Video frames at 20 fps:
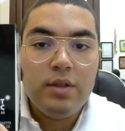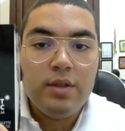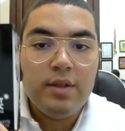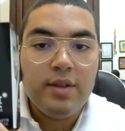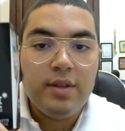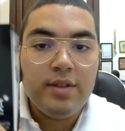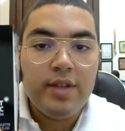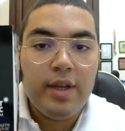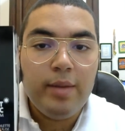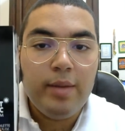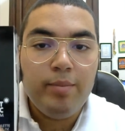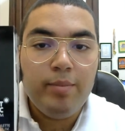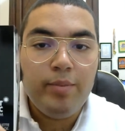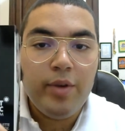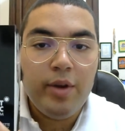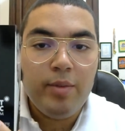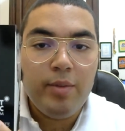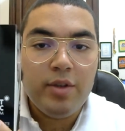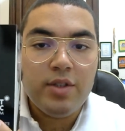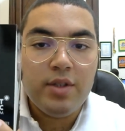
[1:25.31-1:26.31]

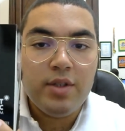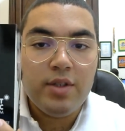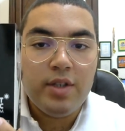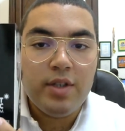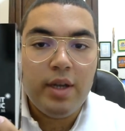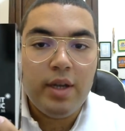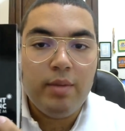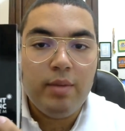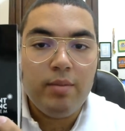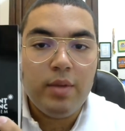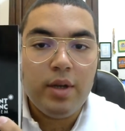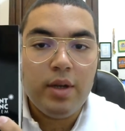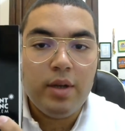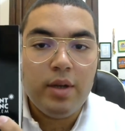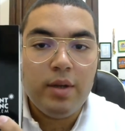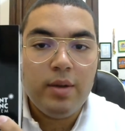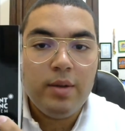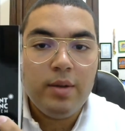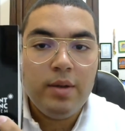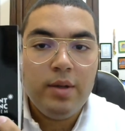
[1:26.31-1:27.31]
pretty much the same
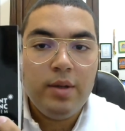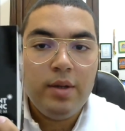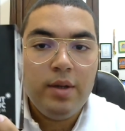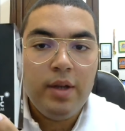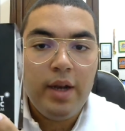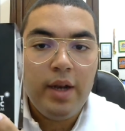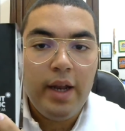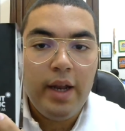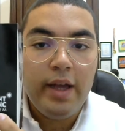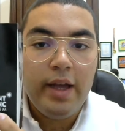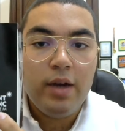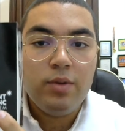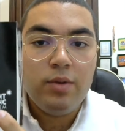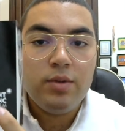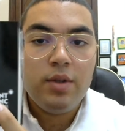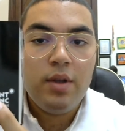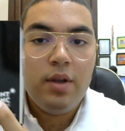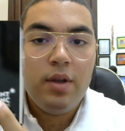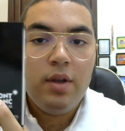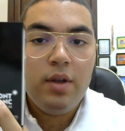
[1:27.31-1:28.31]

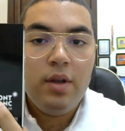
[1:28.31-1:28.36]
layout.